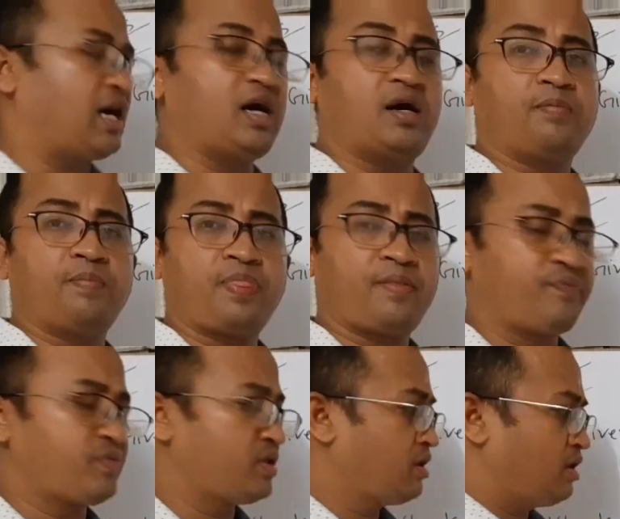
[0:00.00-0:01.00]
half
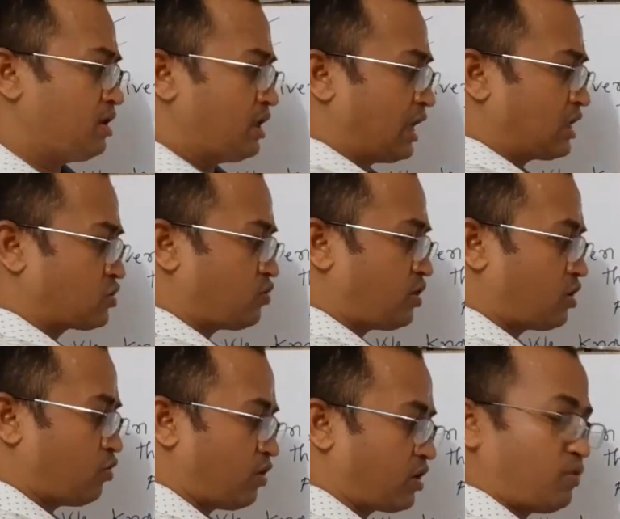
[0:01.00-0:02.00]
x1
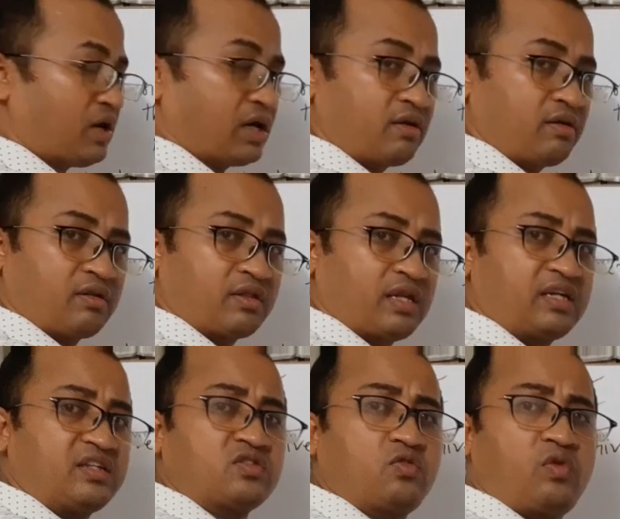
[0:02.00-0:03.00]
y1, that
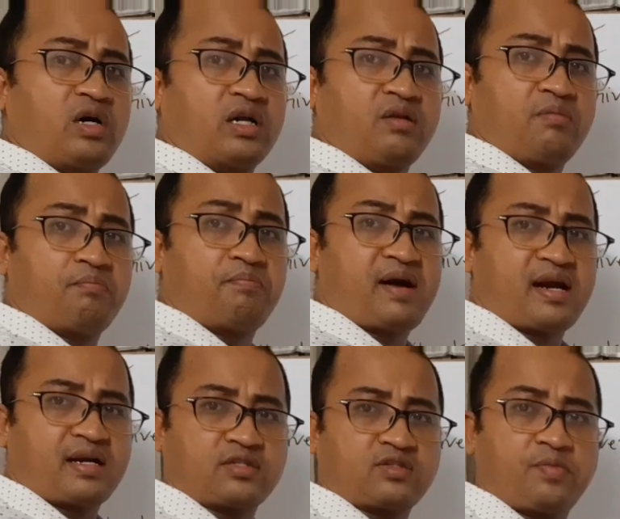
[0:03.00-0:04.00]
is one
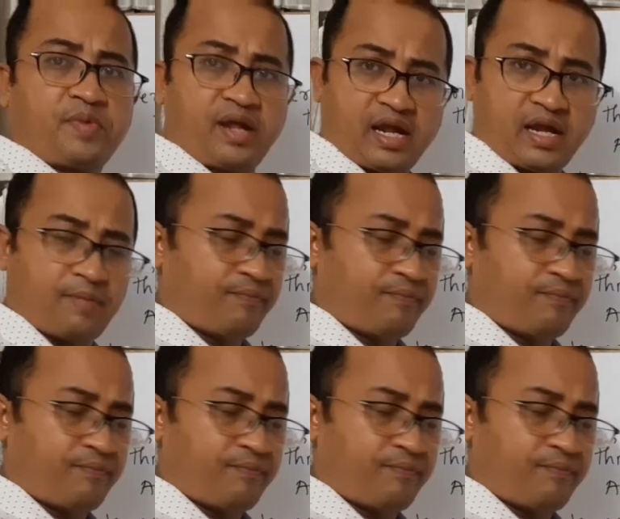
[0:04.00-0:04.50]
vertex of A,